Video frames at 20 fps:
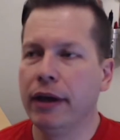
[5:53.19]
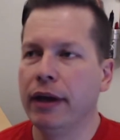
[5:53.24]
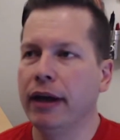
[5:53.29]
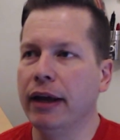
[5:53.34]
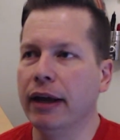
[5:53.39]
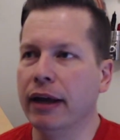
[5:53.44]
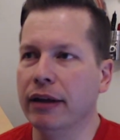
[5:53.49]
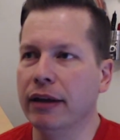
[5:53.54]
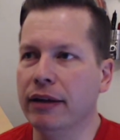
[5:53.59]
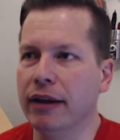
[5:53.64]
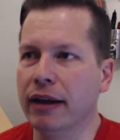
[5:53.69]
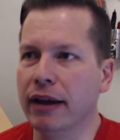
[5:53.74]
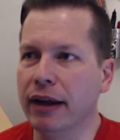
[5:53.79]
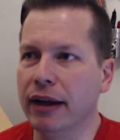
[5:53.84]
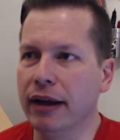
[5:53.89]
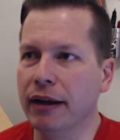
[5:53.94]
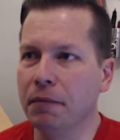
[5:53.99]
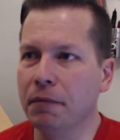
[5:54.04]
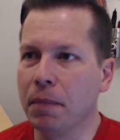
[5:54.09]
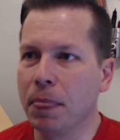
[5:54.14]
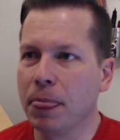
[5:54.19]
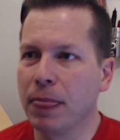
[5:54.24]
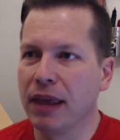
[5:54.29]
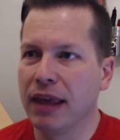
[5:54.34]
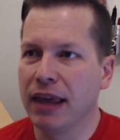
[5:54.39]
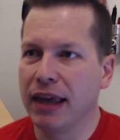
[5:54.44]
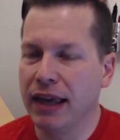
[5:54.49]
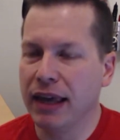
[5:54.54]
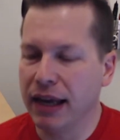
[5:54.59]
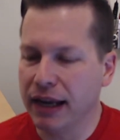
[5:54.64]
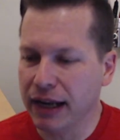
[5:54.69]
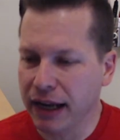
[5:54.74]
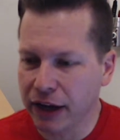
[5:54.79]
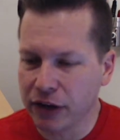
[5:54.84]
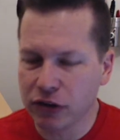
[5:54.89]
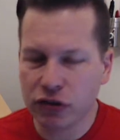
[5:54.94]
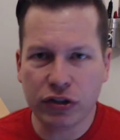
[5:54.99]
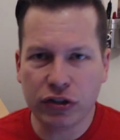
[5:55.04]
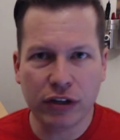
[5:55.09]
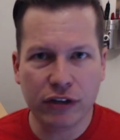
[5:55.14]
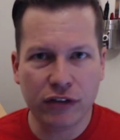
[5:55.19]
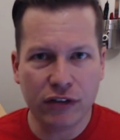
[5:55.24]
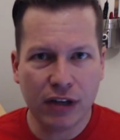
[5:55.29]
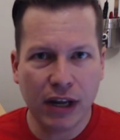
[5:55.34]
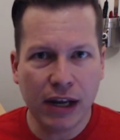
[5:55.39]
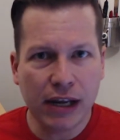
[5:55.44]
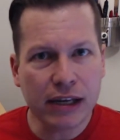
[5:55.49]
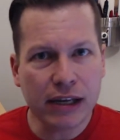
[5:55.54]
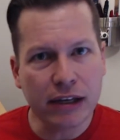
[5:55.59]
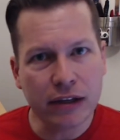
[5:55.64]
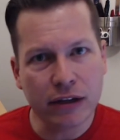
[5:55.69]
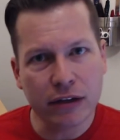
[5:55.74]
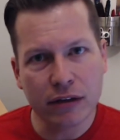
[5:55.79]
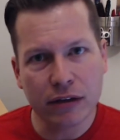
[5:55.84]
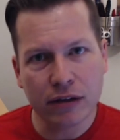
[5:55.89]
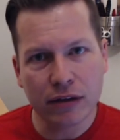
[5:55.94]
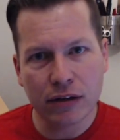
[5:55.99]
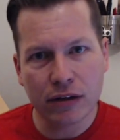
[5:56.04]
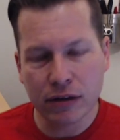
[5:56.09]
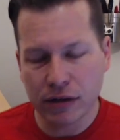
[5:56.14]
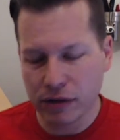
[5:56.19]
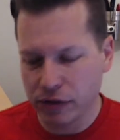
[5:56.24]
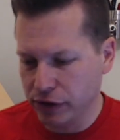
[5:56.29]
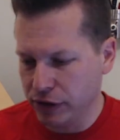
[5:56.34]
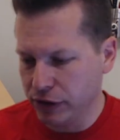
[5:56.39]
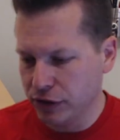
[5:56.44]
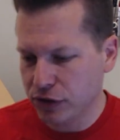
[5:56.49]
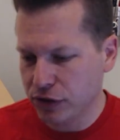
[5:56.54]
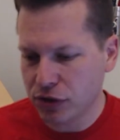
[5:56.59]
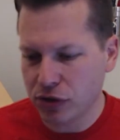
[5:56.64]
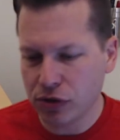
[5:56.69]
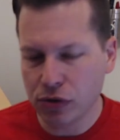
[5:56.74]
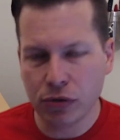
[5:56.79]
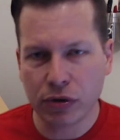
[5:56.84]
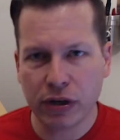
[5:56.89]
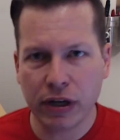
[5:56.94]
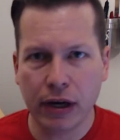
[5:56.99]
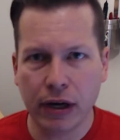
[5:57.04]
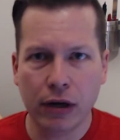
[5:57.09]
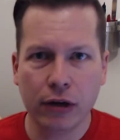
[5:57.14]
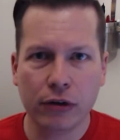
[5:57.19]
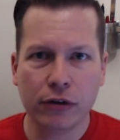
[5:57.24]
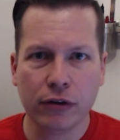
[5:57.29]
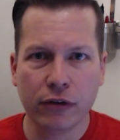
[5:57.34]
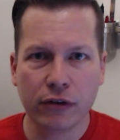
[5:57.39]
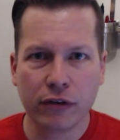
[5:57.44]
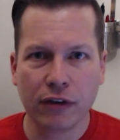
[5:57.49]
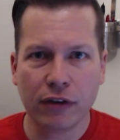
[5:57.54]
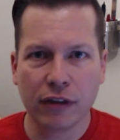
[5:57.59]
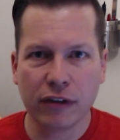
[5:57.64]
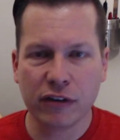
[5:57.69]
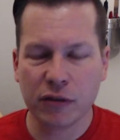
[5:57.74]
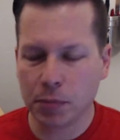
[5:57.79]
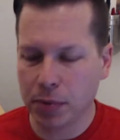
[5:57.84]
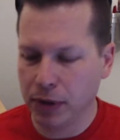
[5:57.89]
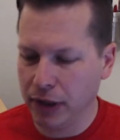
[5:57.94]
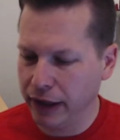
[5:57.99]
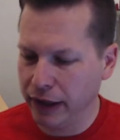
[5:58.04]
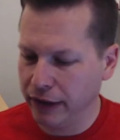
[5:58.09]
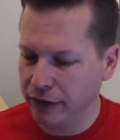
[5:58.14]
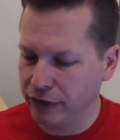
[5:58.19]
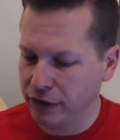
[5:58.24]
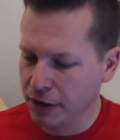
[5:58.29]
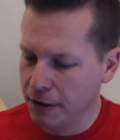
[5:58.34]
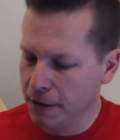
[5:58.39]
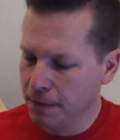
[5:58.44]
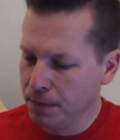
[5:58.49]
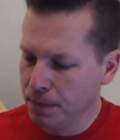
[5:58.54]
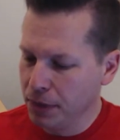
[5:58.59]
and as she's taking these two characters to this place,